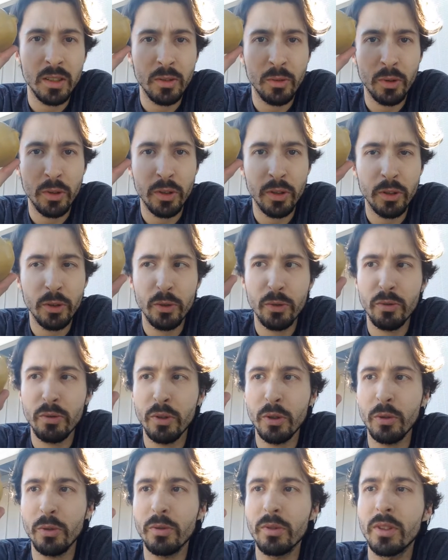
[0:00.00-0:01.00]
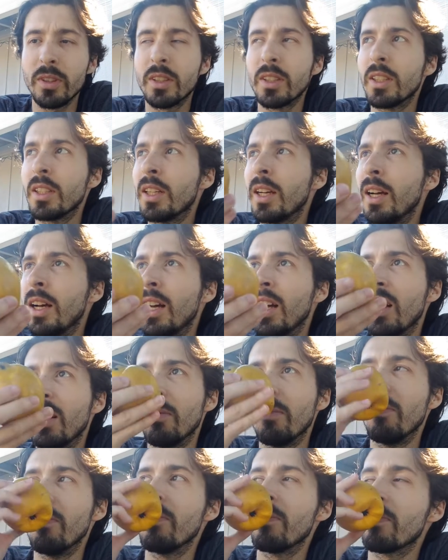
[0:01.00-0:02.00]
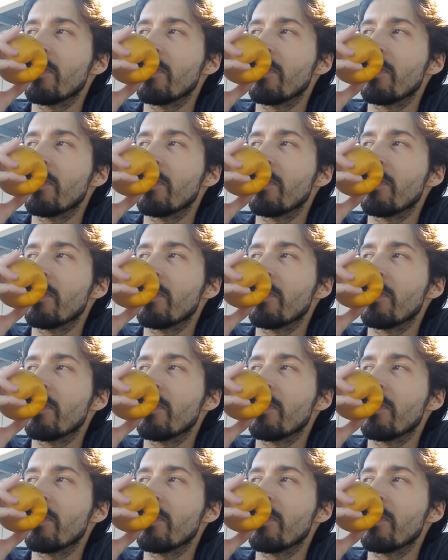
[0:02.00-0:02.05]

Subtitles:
with a new fruit. It